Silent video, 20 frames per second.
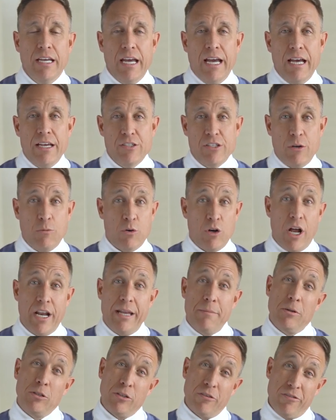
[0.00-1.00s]
as they were not
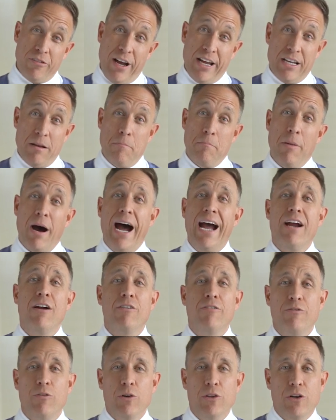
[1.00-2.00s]
able to find a
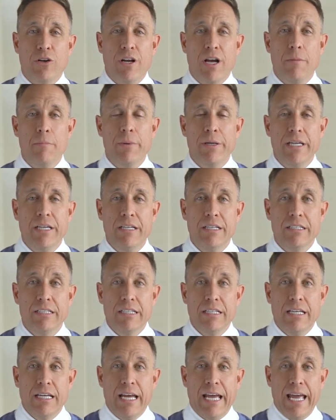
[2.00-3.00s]
buyer for their company
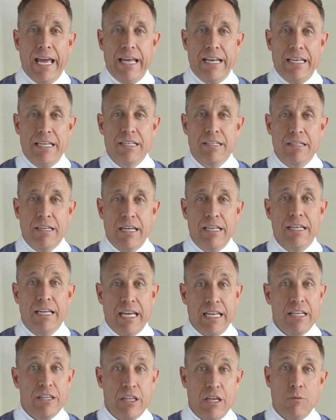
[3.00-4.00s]
and
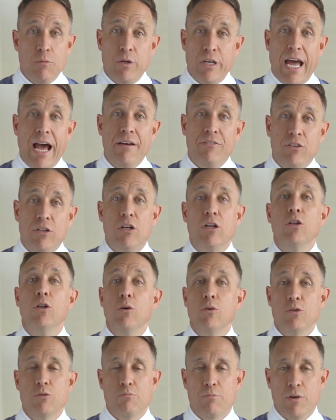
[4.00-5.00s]
indicated they would have to
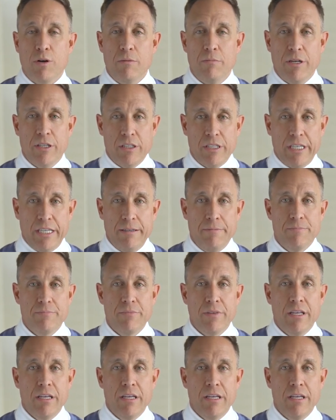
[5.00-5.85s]
close permanently.